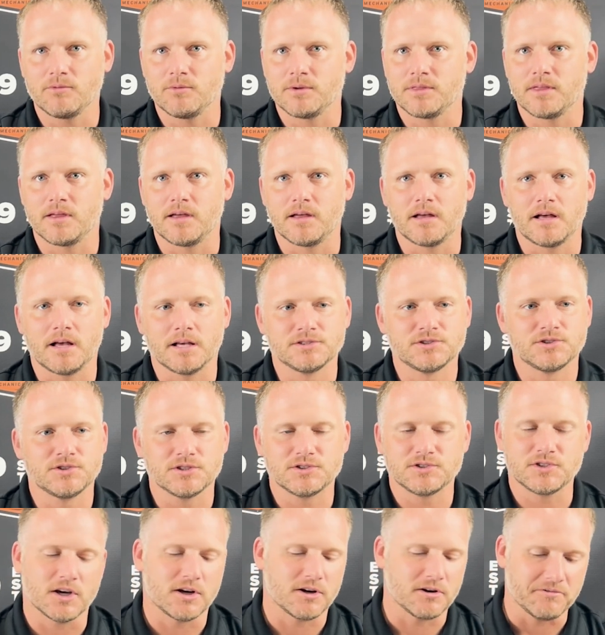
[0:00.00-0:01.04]
With a soot
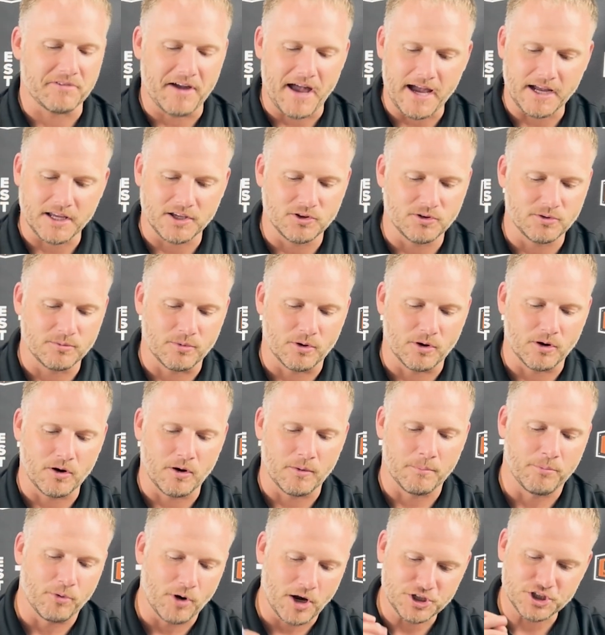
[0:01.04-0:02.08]
sucker vacuum or
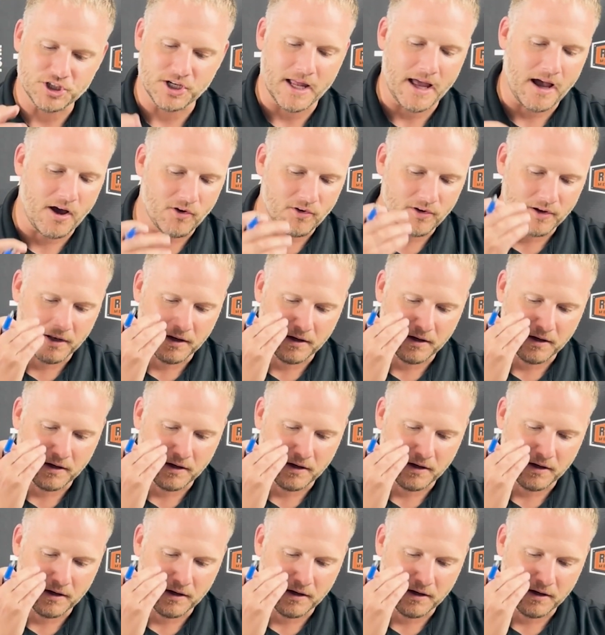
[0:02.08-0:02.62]
brush it out.